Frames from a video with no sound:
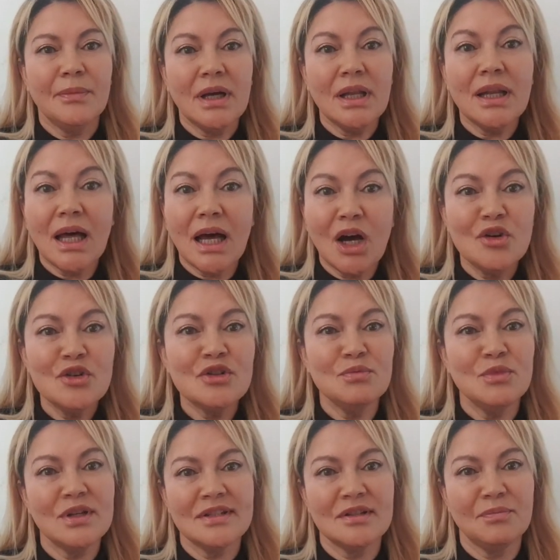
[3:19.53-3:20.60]
allows
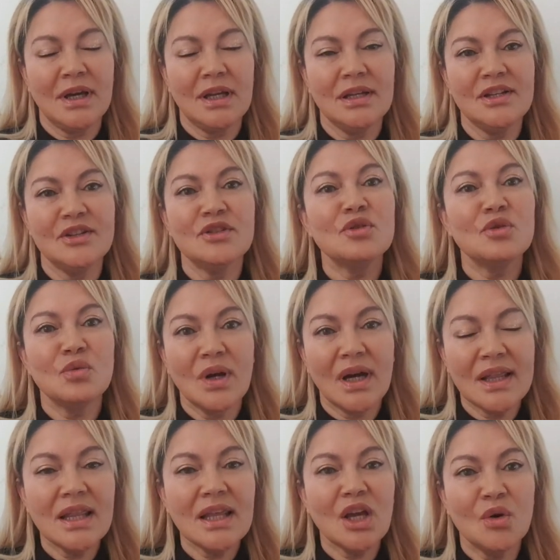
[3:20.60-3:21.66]
municipalities to
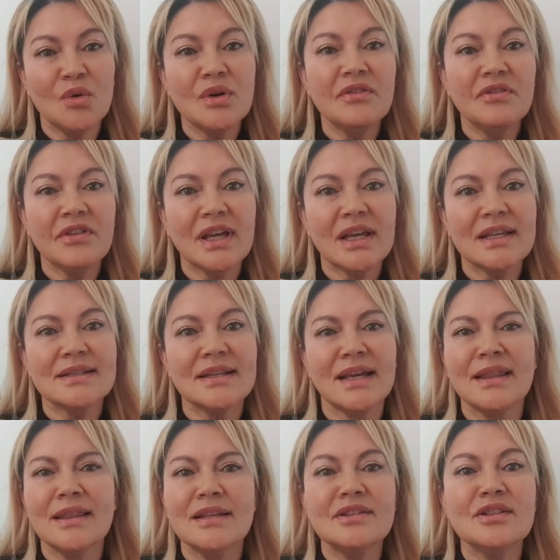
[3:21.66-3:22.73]
run their own affairs,
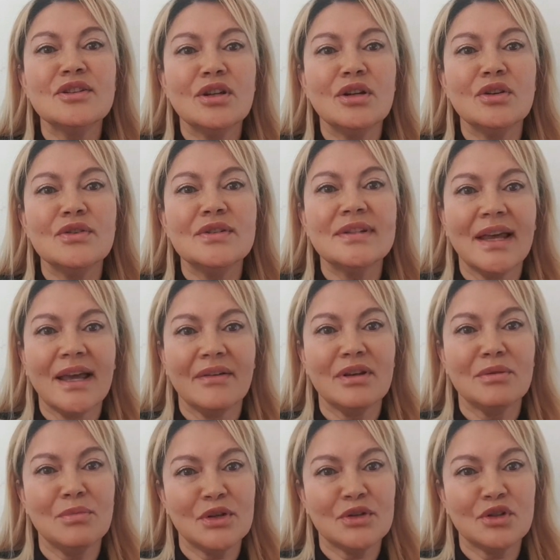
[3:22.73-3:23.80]
and this includes
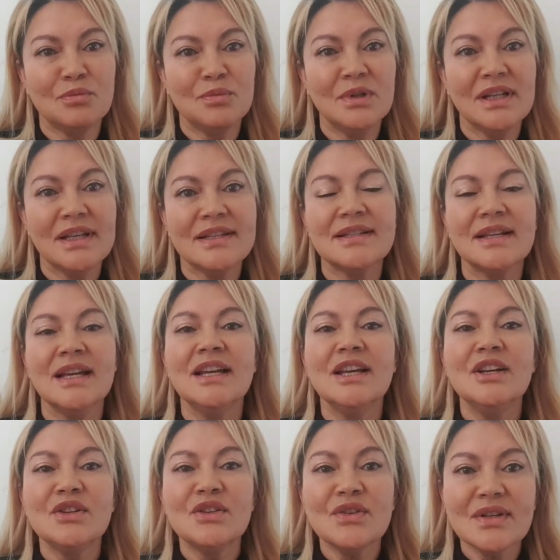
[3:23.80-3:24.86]
having Metro Police
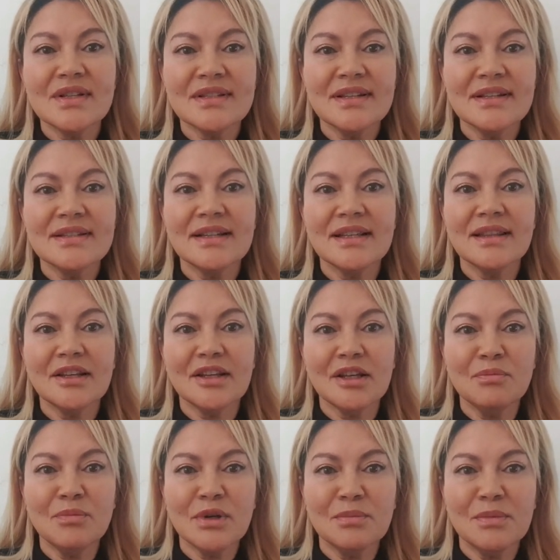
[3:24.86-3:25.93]
to assist in the
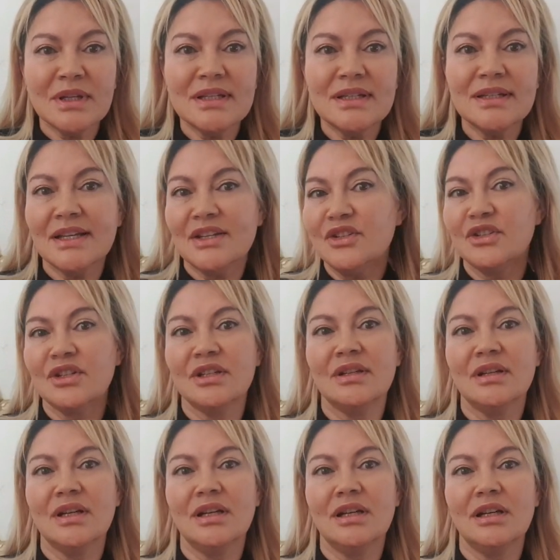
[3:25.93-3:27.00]

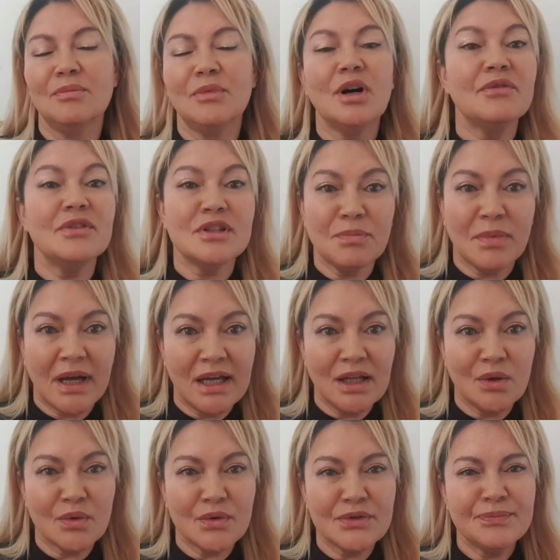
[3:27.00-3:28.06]
implementation of its
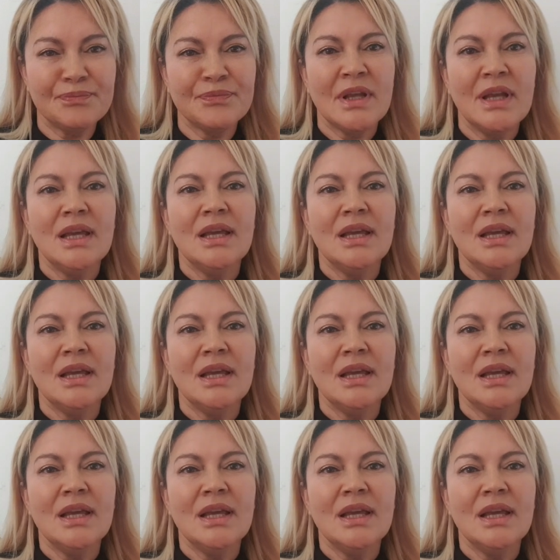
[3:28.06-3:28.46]
bylaws.